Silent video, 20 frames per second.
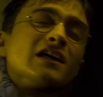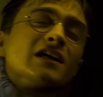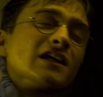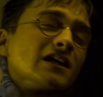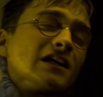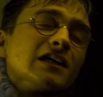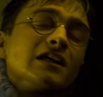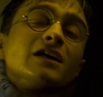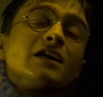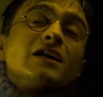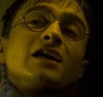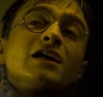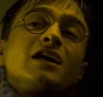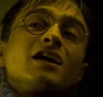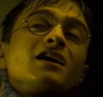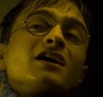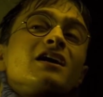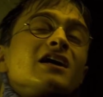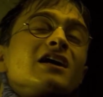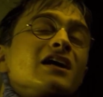I know most
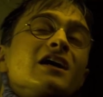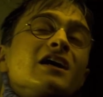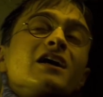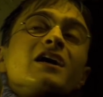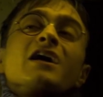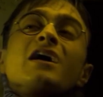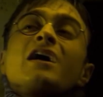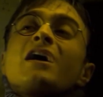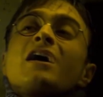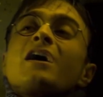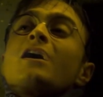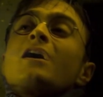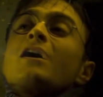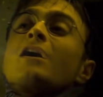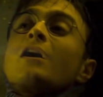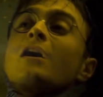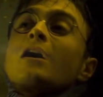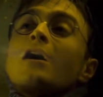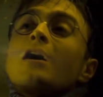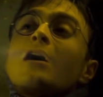people can agree
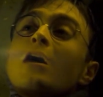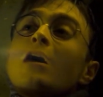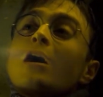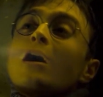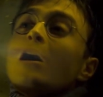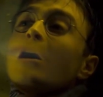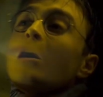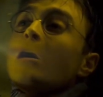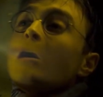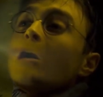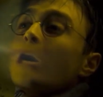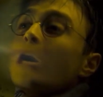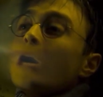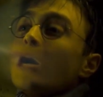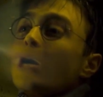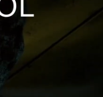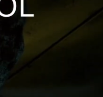that there's something